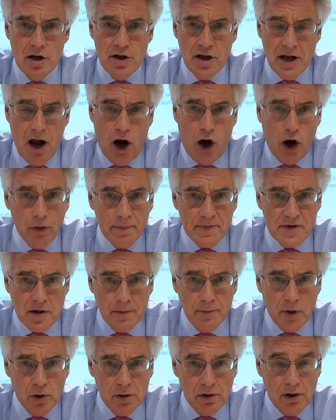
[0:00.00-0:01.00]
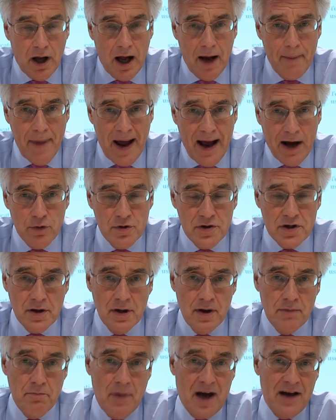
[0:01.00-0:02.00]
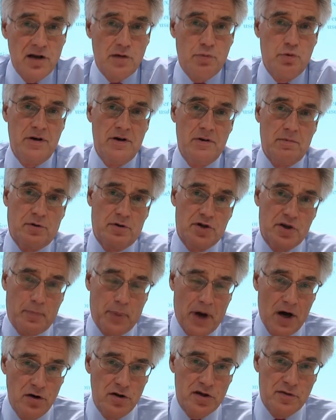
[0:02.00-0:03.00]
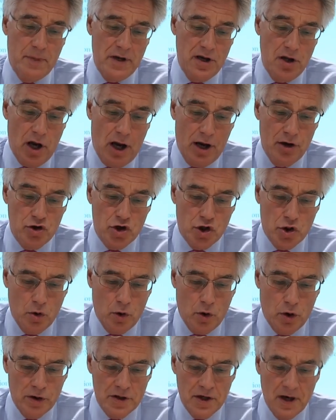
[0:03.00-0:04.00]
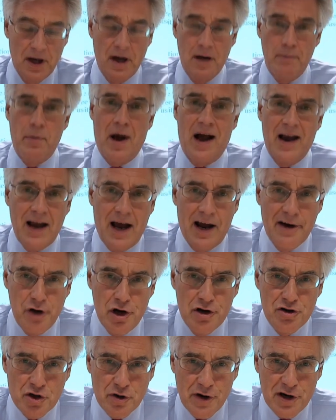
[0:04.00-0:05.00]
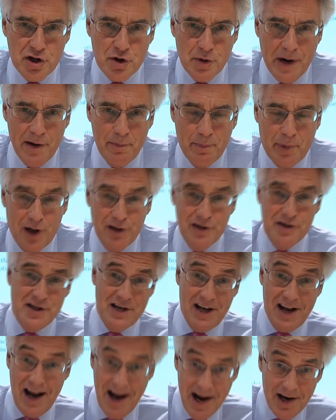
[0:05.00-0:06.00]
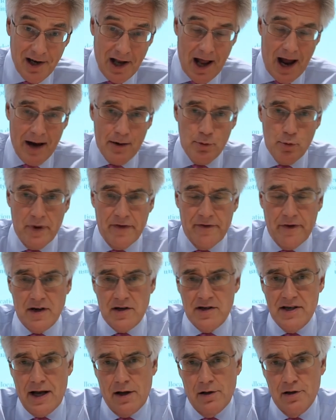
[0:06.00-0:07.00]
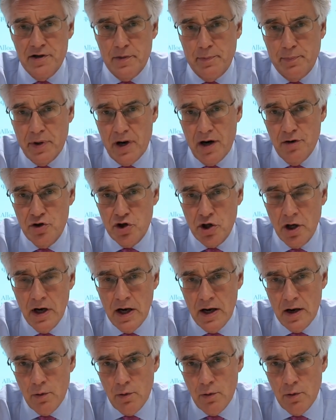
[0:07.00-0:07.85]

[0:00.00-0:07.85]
the optimal amount might, we suppose, be ensured by an interest rate policy in line with Wicksell's approach,